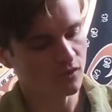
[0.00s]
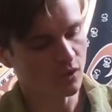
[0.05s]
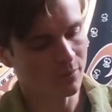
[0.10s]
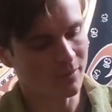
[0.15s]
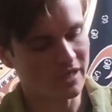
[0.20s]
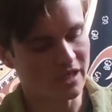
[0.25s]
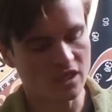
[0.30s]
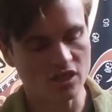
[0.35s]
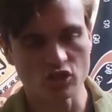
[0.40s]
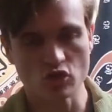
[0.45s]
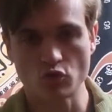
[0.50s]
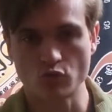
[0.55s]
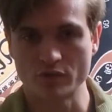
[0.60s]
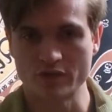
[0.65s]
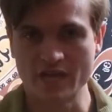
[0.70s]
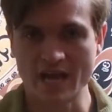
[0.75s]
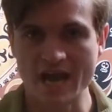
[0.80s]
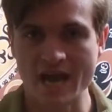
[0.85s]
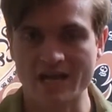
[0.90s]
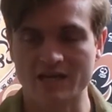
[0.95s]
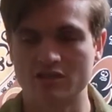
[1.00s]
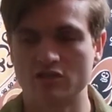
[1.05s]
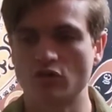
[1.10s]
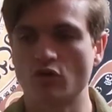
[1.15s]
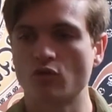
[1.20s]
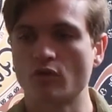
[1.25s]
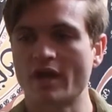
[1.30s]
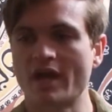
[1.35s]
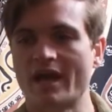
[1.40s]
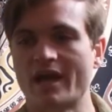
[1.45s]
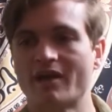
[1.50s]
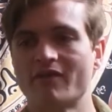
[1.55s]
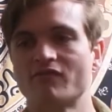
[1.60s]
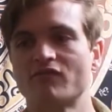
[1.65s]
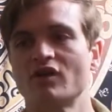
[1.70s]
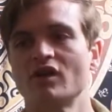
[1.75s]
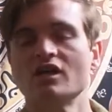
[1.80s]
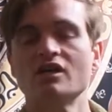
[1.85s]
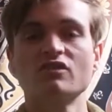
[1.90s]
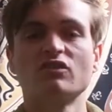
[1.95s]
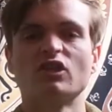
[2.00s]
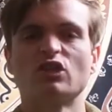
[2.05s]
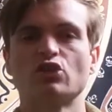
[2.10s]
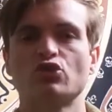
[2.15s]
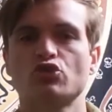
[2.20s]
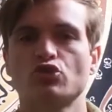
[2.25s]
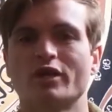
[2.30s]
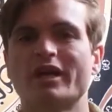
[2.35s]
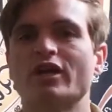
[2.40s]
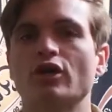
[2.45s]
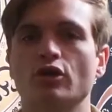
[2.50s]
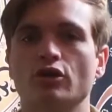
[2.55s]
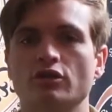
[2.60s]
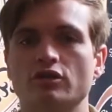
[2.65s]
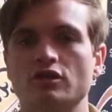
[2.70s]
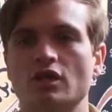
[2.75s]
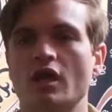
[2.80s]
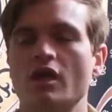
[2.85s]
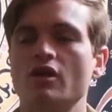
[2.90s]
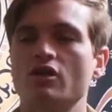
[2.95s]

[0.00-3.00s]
making you react. You don't have the triggers.